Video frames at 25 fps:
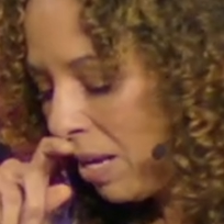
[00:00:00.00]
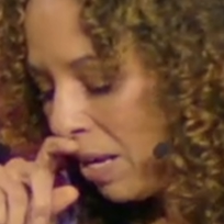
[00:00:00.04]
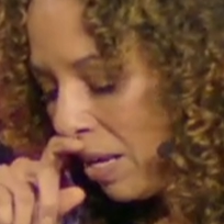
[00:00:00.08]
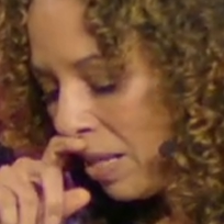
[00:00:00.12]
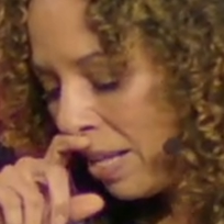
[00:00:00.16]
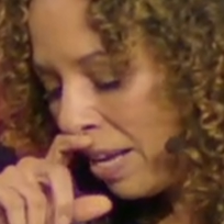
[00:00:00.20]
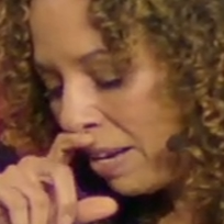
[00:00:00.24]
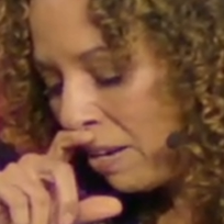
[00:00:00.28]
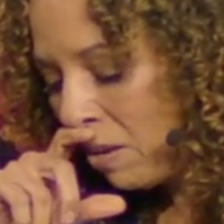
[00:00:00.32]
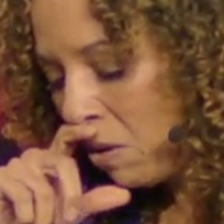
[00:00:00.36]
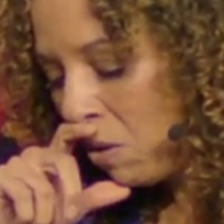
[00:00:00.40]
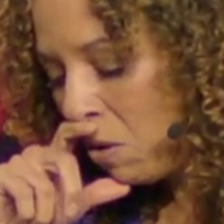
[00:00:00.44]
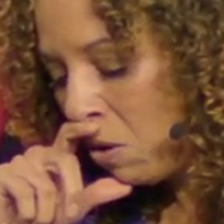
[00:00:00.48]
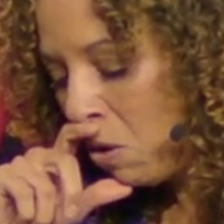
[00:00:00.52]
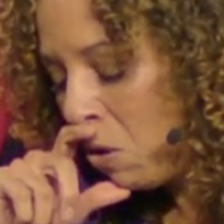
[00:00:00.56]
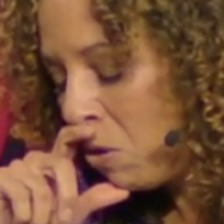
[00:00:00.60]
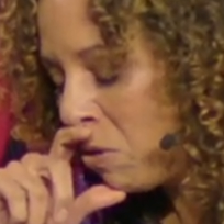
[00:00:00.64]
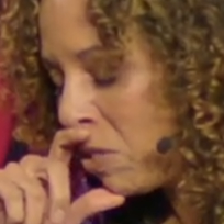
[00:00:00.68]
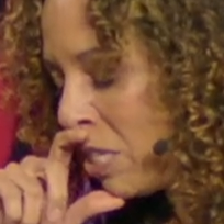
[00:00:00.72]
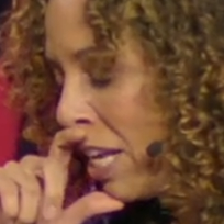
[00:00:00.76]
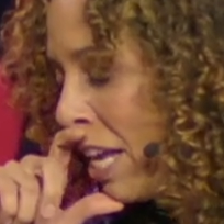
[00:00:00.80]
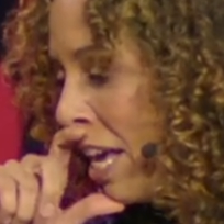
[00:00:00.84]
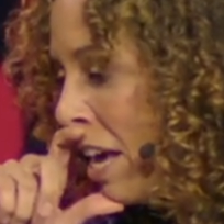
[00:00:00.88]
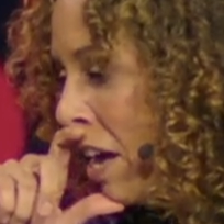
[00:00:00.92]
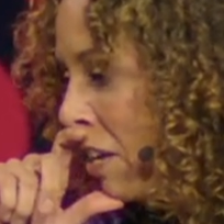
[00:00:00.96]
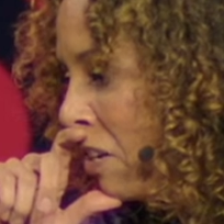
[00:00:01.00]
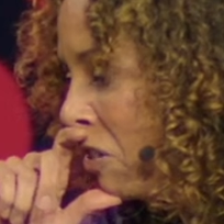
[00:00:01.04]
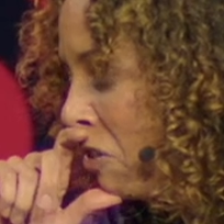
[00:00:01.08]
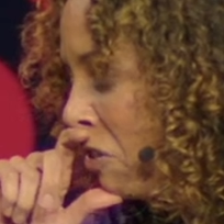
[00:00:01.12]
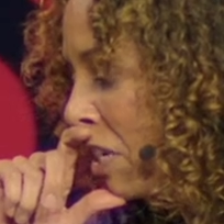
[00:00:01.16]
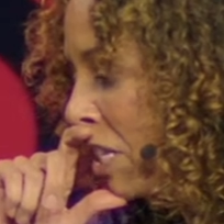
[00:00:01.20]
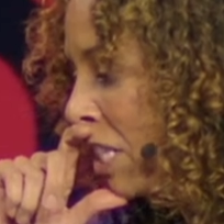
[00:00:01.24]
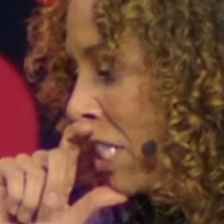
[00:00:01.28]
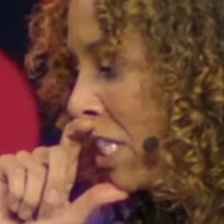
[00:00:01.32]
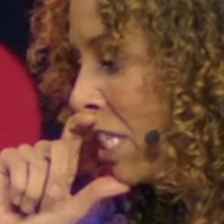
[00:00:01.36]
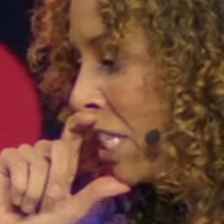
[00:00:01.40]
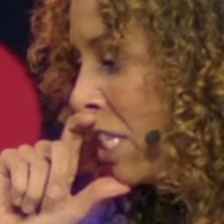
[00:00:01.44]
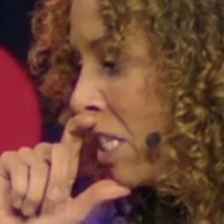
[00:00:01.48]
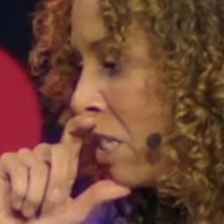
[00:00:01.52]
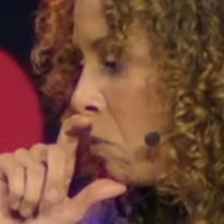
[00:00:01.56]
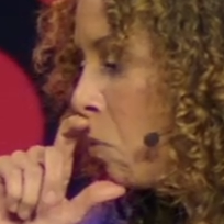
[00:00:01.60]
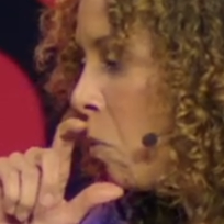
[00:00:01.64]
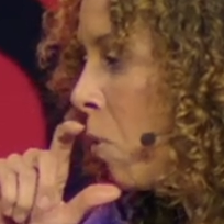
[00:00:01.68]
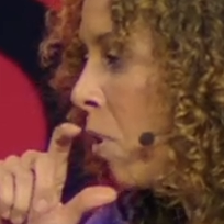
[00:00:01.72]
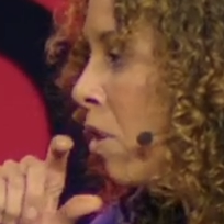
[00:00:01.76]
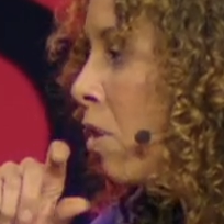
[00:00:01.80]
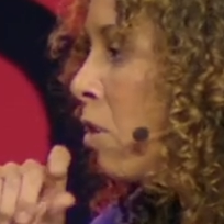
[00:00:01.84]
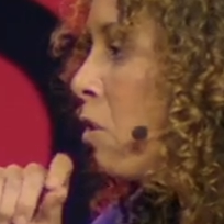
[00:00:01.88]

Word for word: that Jose Andres is one of